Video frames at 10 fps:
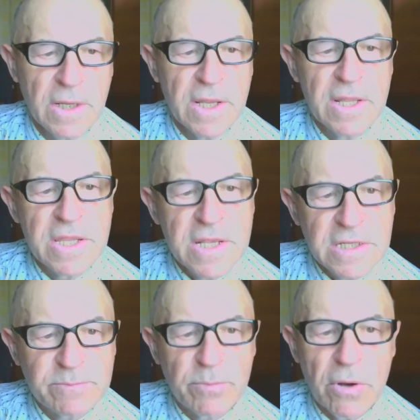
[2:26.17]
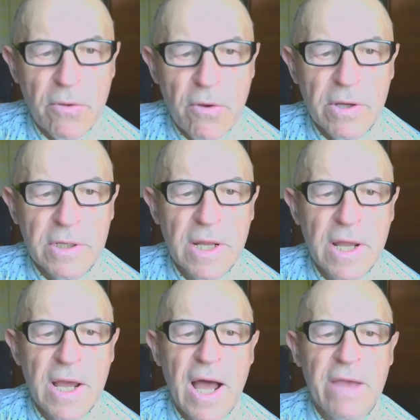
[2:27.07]
In this block,
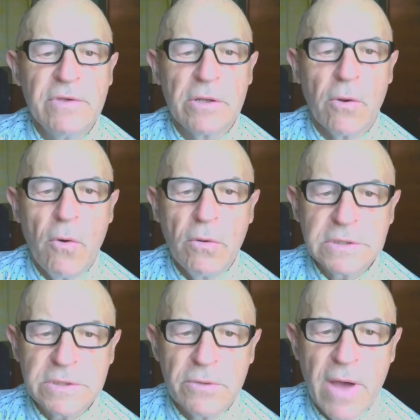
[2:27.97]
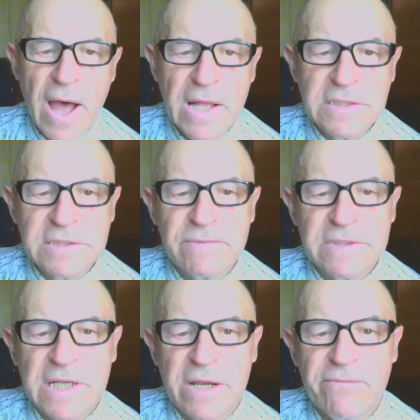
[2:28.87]
I will also answer
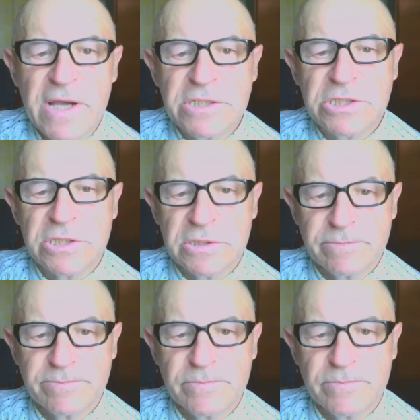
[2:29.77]
the question